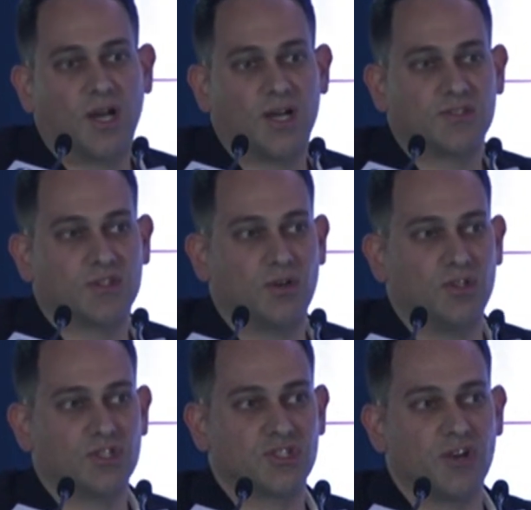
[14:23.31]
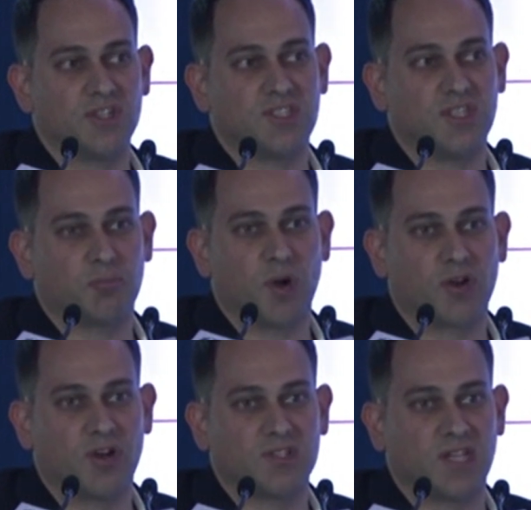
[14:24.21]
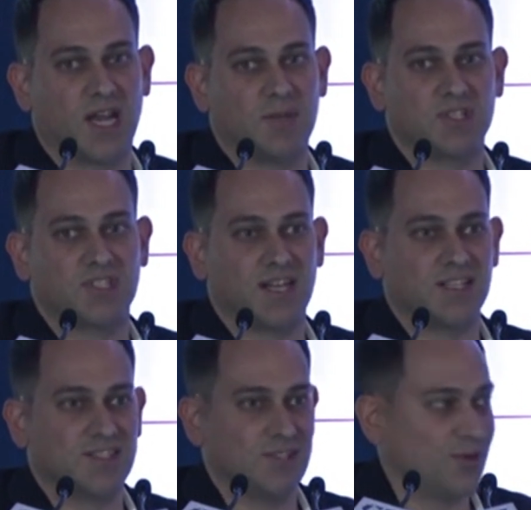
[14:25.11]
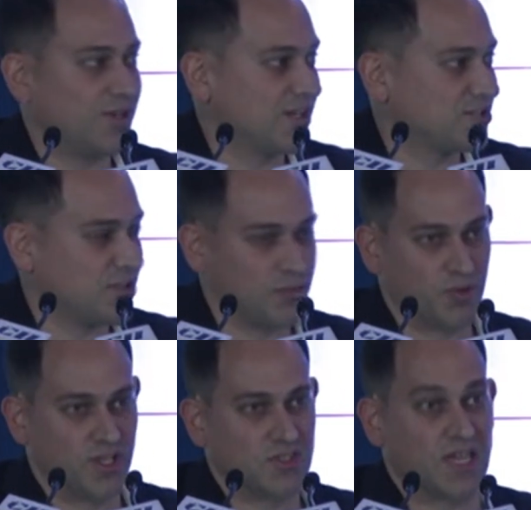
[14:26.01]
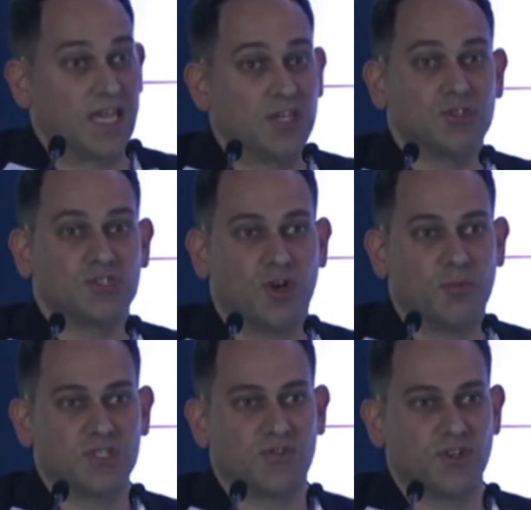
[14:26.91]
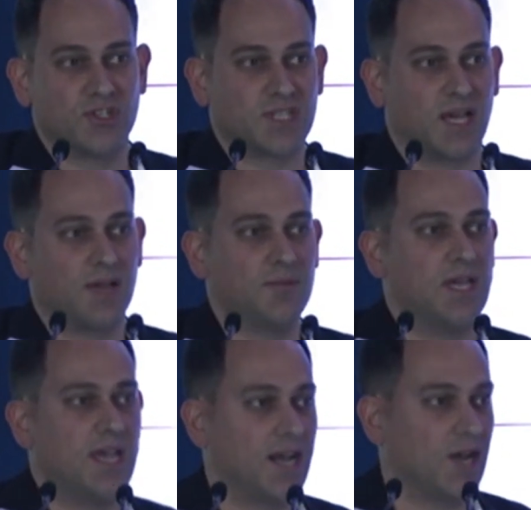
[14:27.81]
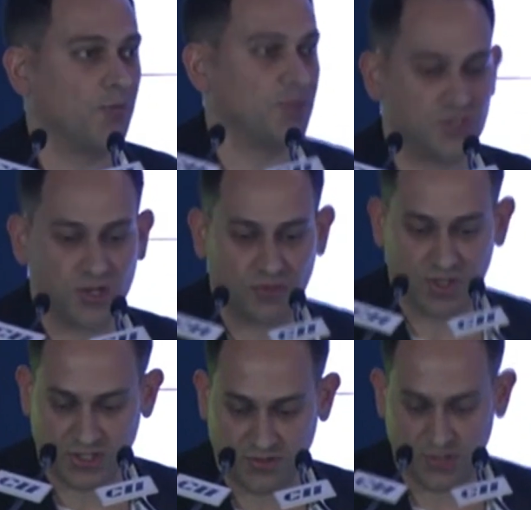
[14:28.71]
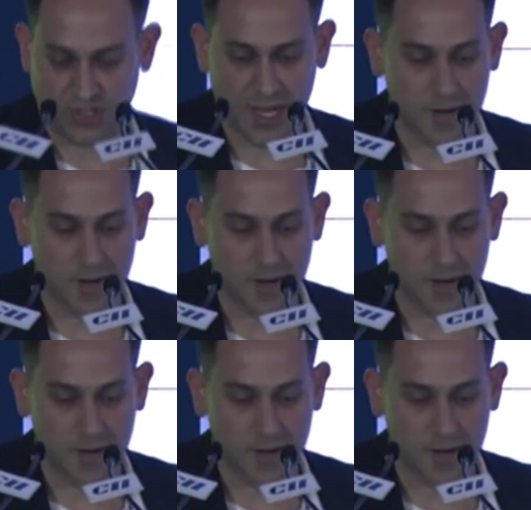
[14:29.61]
So you're starting to see the progress, and I'm excited to see what next year brings. Thank you so much for your time, and I hope you enjoy the rest of your day.